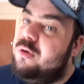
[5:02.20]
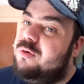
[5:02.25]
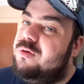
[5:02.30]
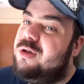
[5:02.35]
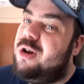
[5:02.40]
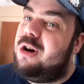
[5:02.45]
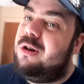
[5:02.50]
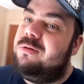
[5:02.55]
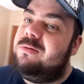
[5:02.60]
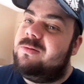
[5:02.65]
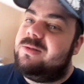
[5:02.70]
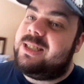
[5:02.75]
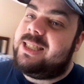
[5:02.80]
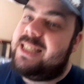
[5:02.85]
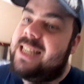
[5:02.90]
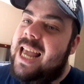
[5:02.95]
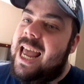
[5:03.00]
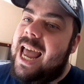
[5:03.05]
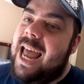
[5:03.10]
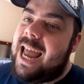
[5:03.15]
don't
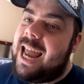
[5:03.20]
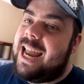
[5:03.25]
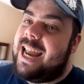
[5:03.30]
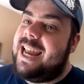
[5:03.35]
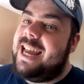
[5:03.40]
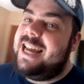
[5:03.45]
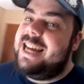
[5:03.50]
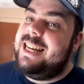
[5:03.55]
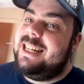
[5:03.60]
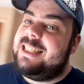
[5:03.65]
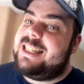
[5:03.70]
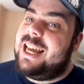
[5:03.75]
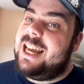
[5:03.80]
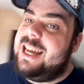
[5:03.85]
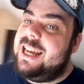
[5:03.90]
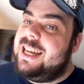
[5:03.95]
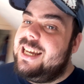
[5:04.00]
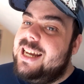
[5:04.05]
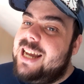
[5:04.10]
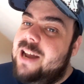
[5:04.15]
say
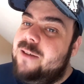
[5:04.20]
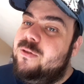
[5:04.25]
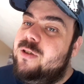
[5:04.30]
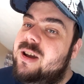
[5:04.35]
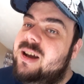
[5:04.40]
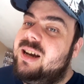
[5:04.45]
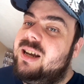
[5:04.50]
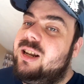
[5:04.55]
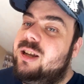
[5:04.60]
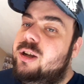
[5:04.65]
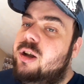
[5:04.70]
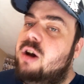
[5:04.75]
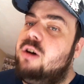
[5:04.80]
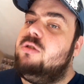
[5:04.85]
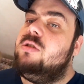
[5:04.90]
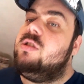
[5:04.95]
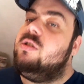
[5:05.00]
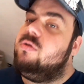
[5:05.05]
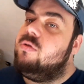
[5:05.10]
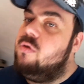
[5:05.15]
that if you're gonna go
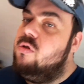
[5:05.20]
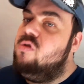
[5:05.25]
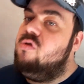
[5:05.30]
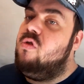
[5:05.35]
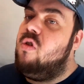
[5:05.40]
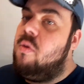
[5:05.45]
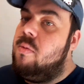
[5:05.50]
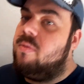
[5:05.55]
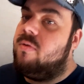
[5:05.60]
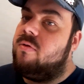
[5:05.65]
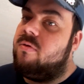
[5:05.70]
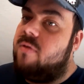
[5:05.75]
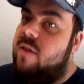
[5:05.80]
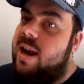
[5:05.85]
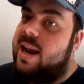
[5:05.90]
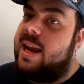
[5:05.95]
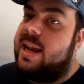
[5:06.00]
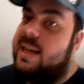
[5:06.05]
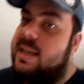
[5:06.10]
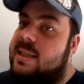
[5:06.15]
true Roman
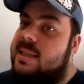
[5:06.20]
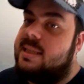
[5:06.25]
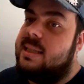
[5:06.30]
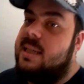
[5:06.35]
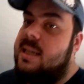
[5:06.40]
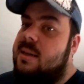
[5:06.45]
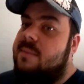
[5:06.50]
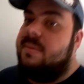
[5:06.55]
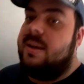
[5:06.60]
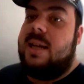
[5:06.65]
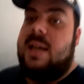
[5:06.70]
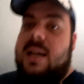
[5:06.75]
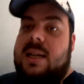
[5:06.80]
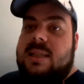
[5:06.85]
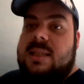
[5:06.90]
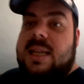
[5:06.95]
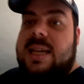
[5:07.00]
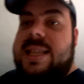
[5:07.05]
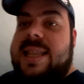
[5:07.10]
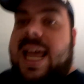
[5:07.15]
Reigns,
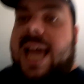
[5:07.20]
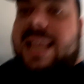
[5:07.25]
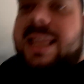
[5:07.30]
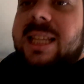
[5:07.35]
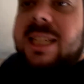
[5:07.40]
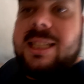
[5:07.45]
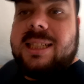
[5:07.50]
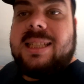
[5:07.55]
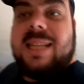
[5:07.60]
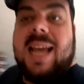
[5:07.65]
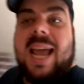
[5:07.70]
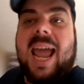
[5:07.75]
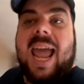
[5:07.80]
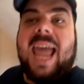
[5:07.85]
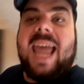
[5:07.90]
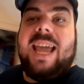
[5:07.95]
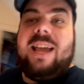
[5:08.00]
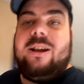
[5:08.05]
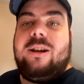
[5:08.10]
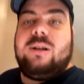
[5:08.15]
because that just
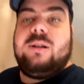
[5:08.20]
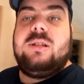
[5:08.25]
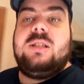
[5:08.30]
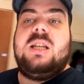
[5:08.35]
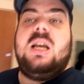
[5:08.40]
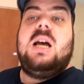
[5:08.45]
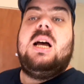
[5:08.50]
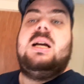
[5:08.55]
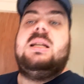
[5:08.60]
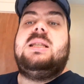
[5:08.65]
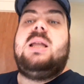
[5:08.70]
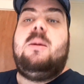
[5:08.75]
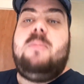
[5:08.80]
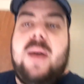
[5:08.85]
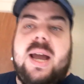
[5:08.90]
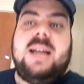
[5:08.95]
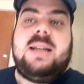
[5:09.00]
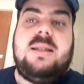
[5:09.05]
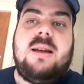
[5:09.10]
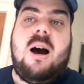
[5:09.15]
angers the
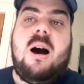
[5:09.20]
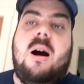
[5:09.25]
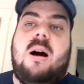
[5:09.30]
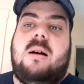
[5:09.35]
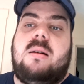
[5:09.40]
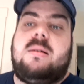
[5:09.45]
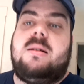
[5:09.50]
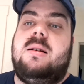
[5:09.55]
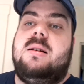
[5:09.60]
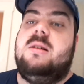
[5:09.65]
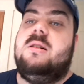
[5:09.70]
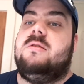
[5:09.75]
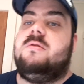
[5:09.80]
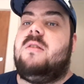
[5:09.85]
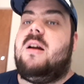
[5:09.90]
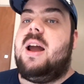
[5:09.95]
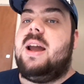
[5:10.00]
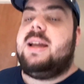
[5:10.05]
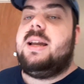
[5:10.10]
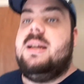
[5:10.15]
big dog,
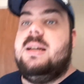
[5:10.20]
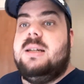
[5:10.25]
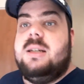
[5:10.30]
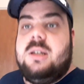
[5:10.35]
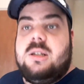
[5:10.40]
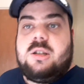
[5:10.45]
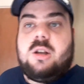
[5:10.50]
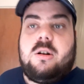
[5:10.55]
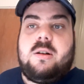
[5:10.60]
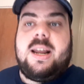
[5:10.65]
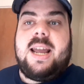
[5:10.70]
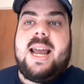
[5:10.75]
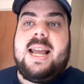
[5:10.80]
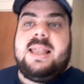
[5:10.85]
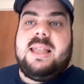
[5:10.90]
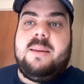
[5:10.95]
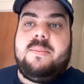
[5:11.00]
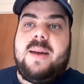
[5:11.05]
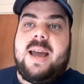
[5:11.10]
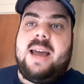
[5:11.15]
right? So they
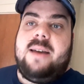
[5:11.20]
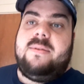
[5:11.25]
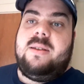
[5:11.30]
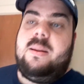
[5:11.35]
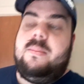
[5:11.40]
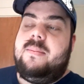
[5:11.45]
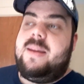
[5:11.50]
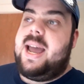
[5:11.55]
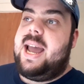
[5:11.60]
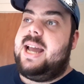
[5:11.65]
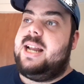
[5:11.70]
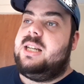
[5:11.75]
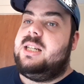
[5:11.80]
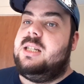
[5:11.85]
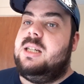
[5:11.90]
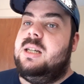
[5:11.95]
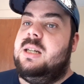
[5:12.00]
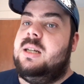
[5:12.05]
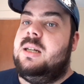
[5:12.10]
end up having the match